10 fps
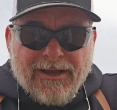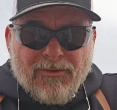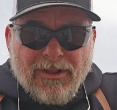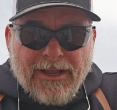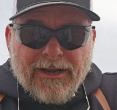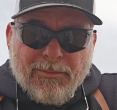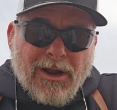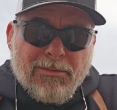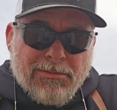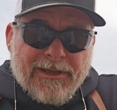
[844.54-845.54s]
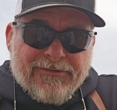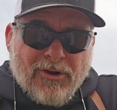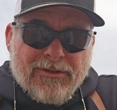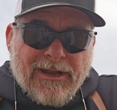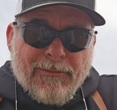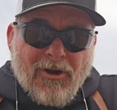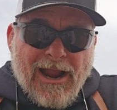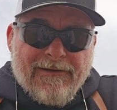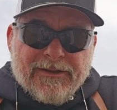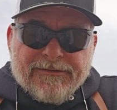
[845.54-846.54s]
gun related probably has heard the name
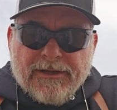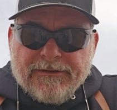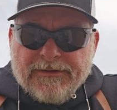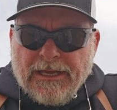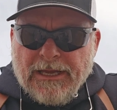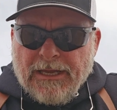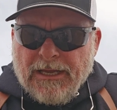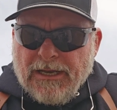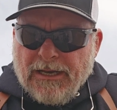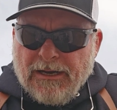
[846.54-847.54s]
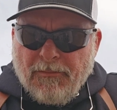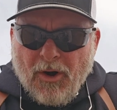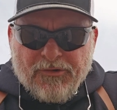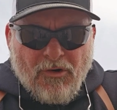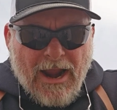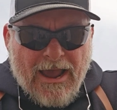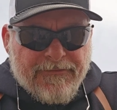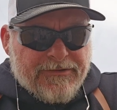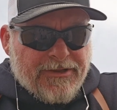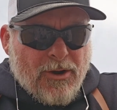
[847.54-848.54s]
Graf and Sons. Marge
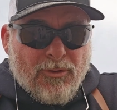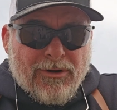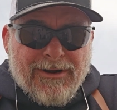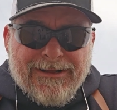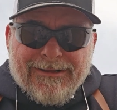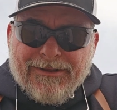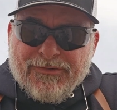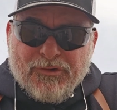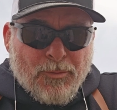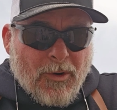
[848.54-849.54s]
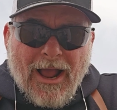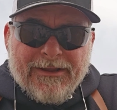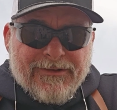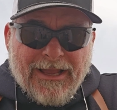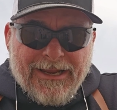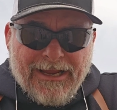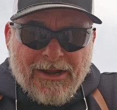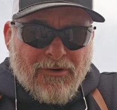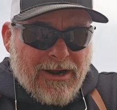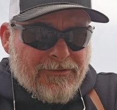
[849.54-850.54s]
Graf is the owner. Super nice lady.
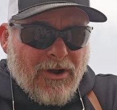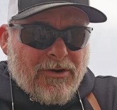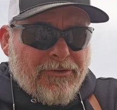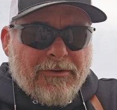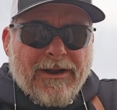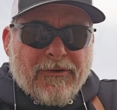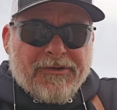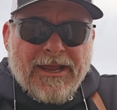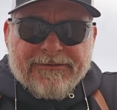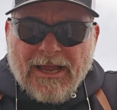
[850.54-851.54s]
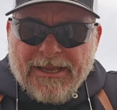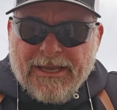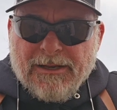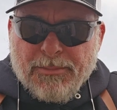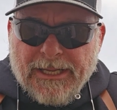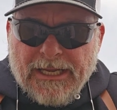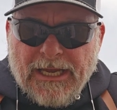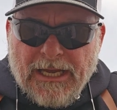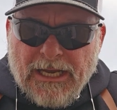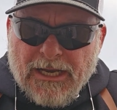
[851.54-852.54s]
I try to talk to her every chance I get, but
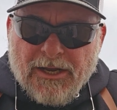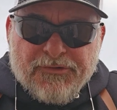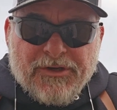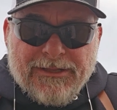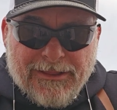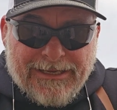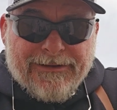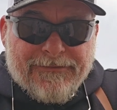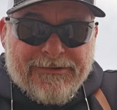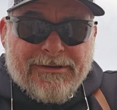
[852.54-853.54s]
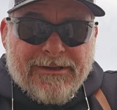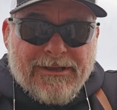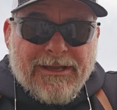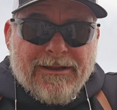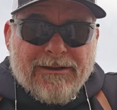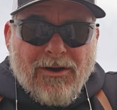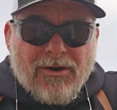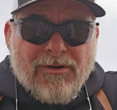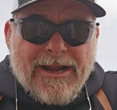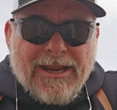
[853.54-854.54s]
she lives in
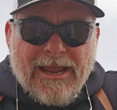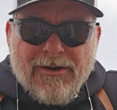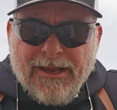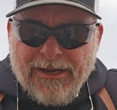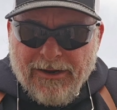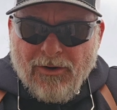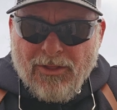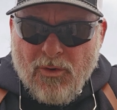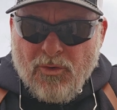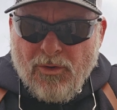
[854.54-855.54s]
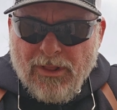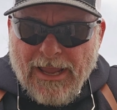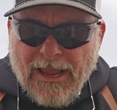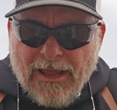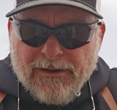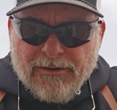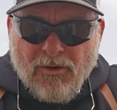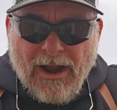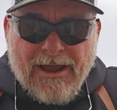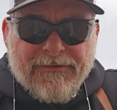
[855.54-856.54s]
Audrain County here, local, and
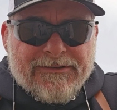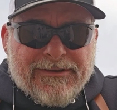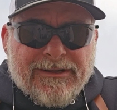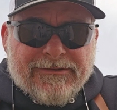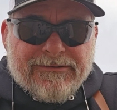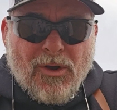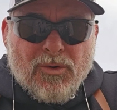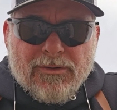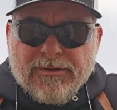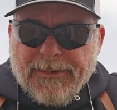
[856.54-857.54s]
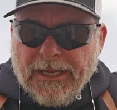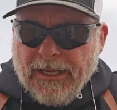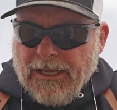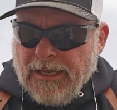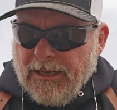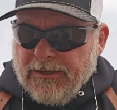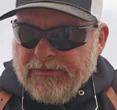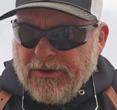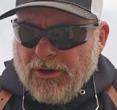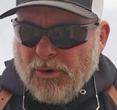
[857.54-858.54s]
Graf and Sons is local to me.
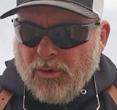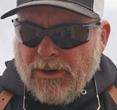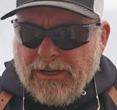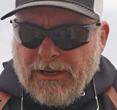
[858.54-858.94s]
So